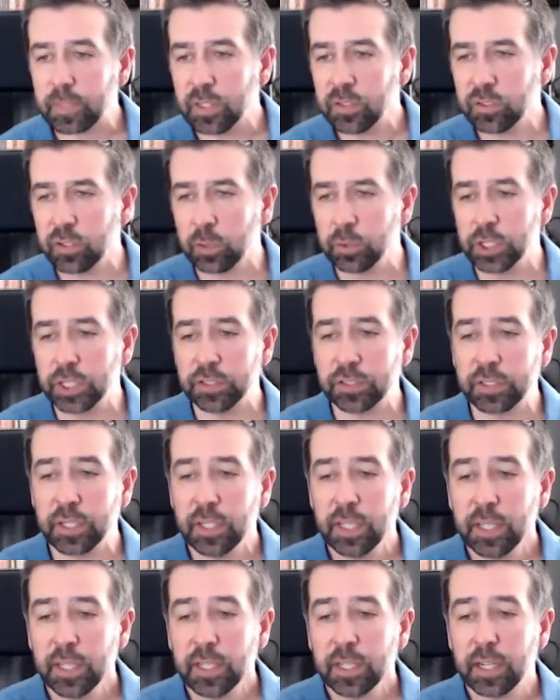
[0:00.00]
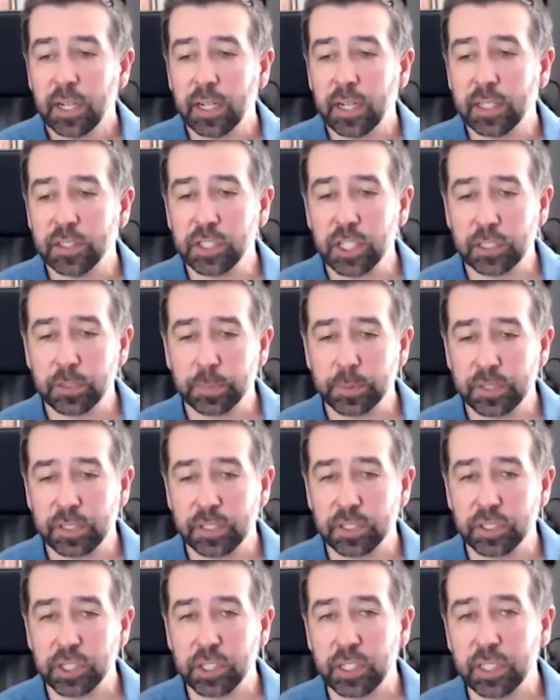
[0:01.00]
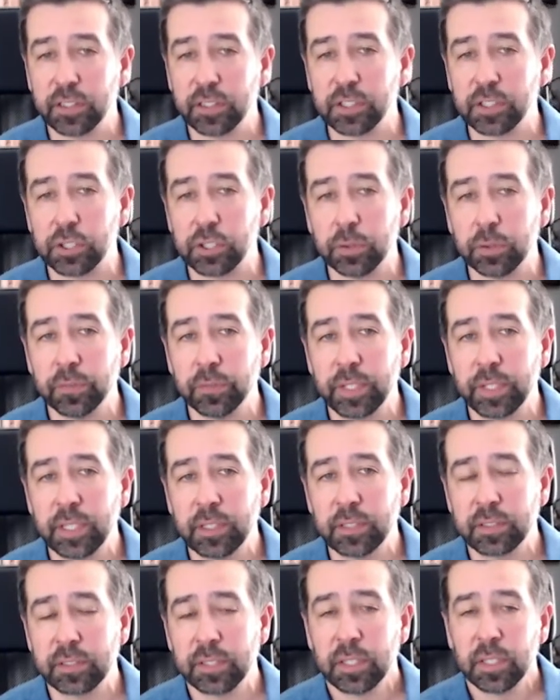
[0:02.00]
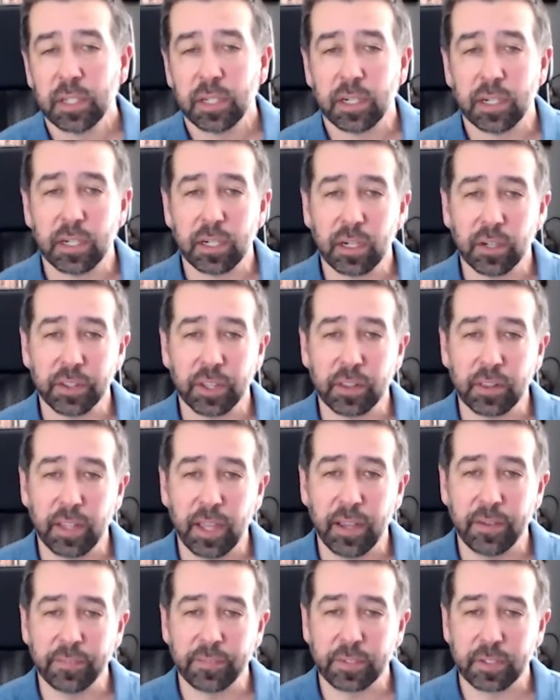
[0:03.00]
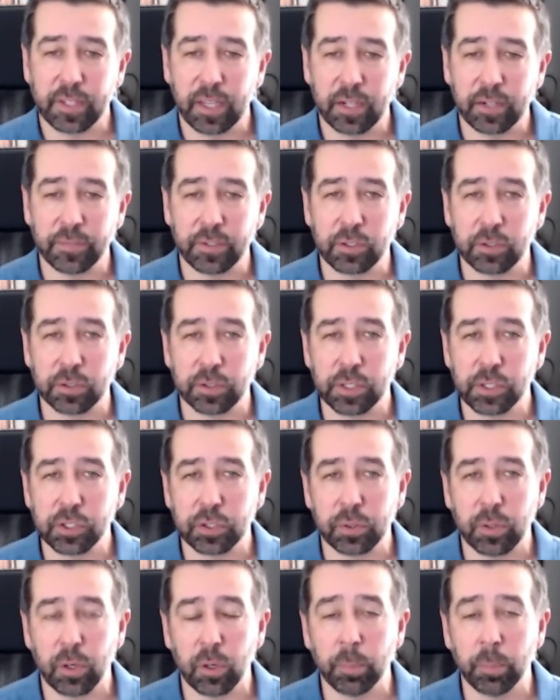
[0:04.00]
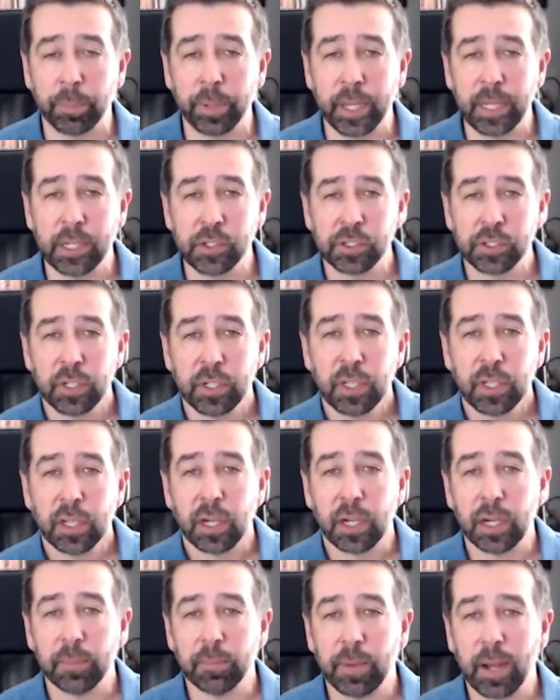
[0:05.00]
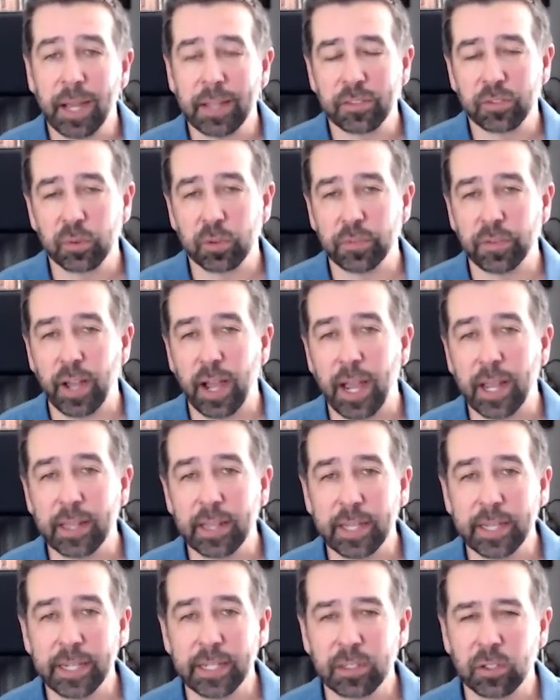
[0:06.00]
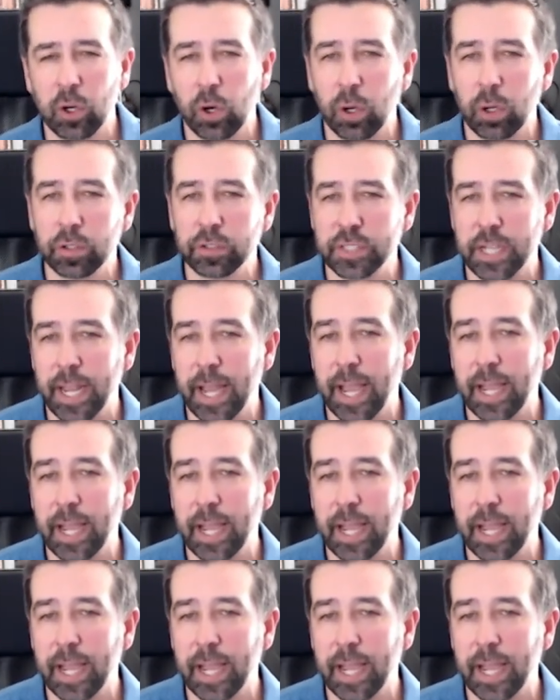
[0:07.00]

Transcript: So just juxtapositioning the two of these on the left, kind of a traditional homepage. I sort of highlighted calls to